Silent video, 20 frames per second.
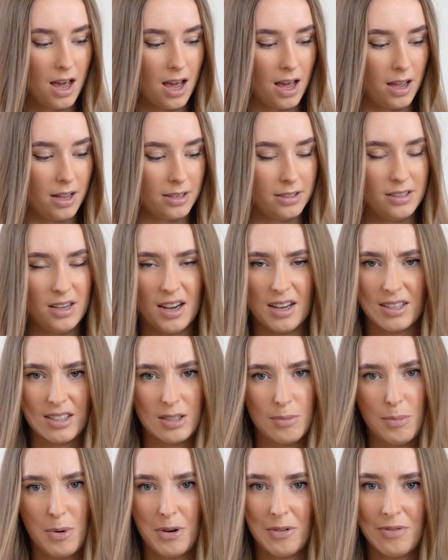And yeah,
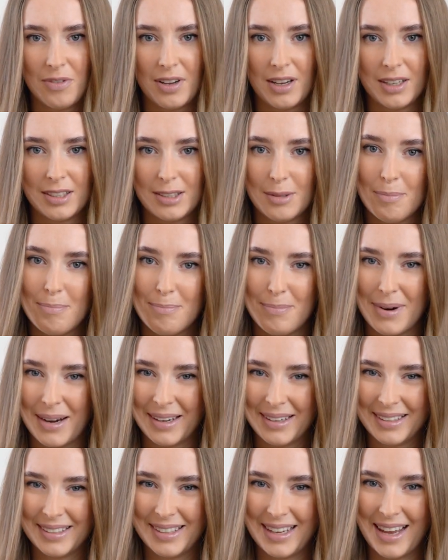it's a perfect
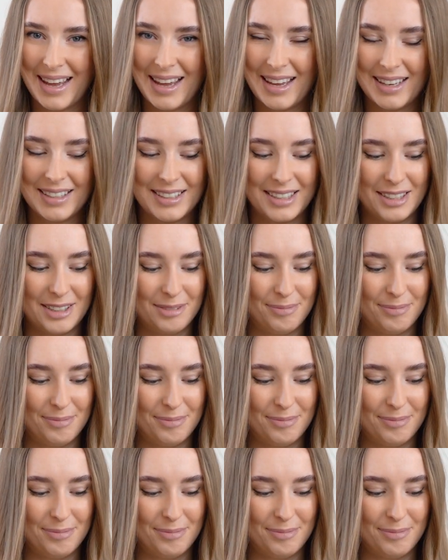bucket hat